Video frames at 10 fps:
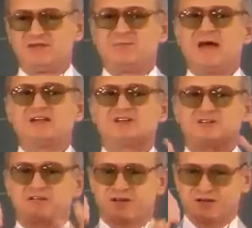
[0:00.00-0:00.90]
He
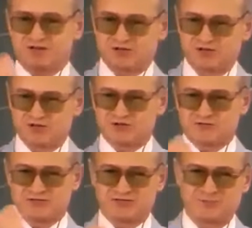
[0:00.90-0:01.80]
demands
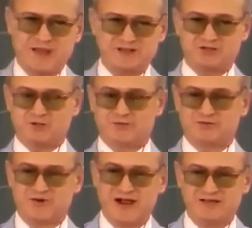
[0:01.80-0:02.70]
recognition, respect,
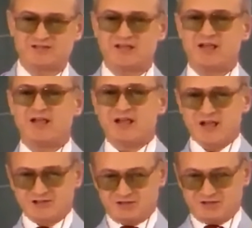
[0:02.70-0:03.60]
human rights,
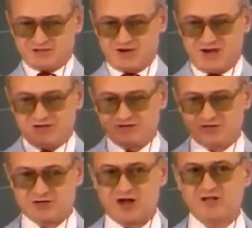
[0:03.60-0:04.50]
and he
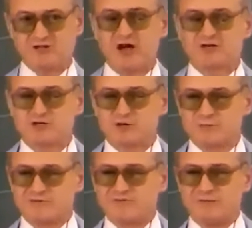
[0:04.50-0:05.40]
rallies a large
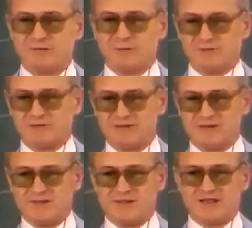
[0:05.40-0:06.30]
group of people.
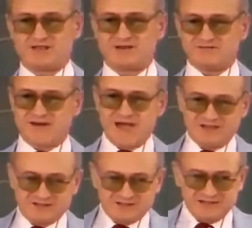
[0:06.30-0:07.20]
And there are
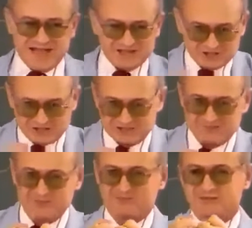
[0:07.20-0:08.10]
violent
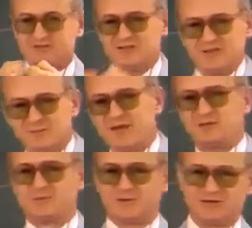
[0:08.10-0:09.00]
clashes between him
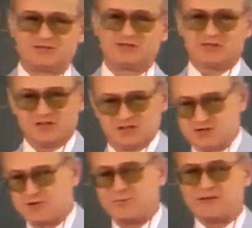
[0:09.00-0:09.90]
and police, his
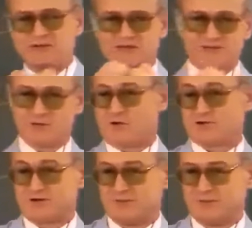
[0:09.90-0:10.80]
group and
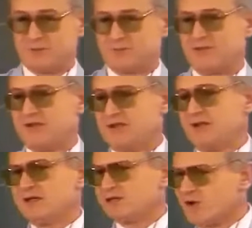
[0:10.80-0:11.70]
ordinary people,
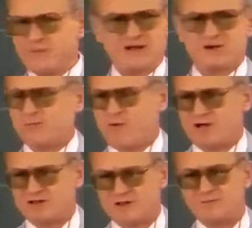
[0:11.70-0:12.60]
no matter
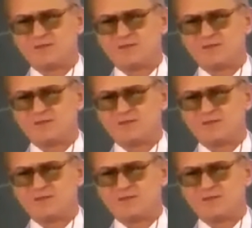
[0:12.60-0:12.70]
what.